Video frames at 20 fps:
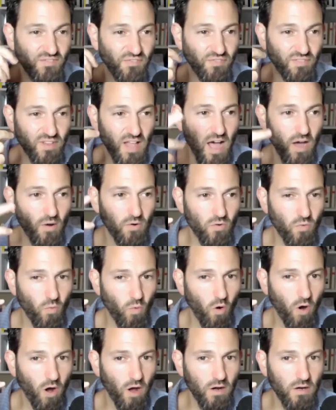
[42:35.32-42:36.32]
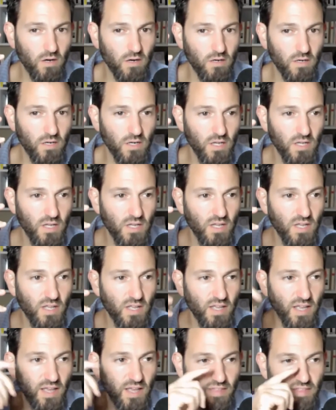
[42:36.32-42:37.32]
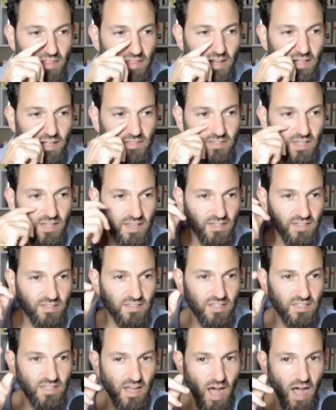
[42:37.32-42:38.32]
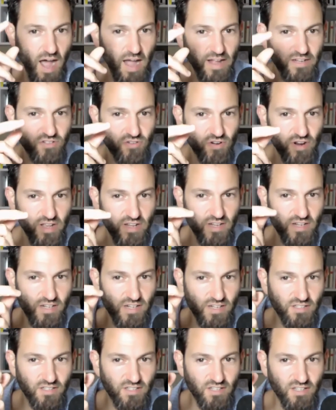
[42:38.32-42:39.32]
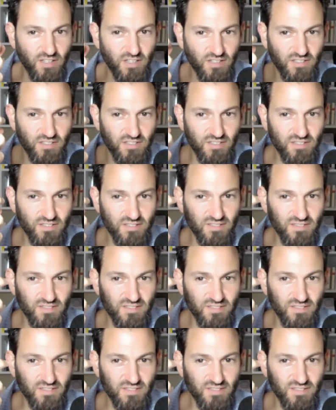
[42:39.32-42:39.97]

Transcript: flour, water, and then it's like dehydrated into this.